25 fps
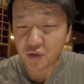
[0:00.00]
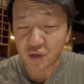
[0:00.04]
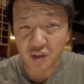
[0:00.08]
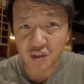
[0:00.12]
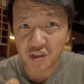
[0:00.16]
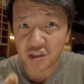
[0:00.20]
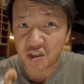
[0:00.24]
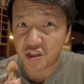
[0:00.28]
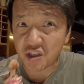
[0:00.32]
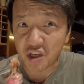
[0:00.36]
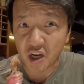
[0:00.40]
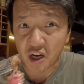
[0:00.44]
the
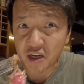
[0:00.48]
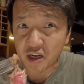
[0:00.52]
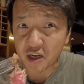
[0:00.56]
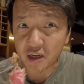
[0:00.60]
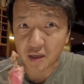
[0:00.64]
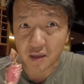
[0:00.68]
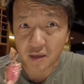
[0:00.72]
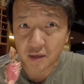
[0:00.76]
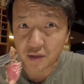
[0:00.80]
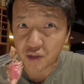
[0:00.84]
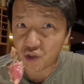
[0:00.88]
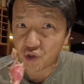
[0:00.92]

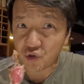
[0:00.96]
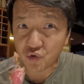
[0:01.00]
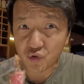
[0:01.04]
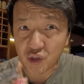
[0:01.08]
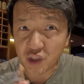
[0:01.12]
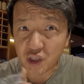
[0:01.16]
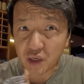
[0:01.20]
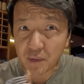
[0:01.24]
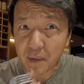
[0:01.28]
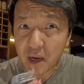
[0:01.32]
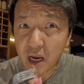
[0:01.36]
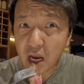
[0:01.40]
succulent,
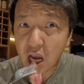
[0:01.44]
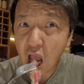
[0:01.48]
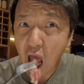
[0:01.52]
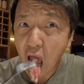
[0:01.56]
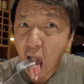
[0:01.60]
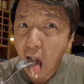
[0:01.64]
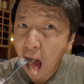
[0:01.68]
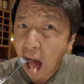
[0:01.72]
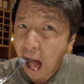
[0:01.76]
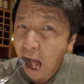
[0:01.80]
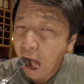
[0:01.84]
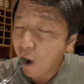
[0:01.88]
juicy meat.
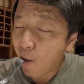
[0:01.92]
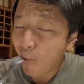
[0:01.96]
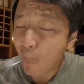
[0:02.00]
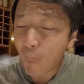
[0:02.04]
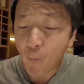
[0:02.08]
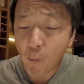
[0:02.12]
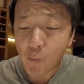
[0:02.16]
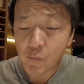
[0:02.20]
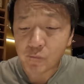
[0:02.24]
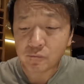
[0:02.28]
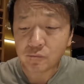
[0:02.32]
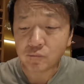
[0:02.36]

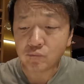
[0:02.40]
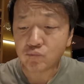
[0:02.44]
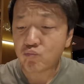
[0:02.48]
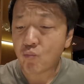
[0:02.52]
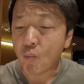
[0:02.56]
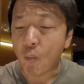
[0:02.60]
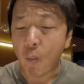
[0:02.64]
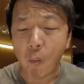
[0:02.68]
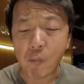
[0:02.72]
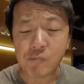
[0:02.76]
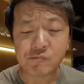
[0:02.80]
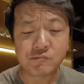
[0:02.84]

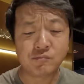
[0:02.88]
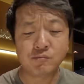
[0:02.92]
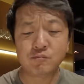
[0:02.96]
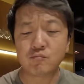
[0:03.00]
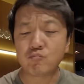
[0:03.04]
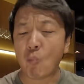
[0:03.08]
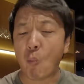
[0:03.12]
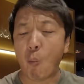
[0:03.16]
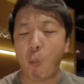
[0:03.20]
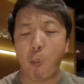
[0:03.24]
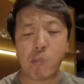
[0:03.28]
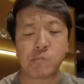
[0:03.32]

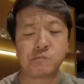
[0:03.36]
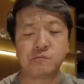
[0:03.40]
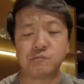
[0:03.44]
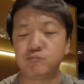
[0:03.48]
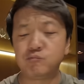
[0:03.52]
Mm.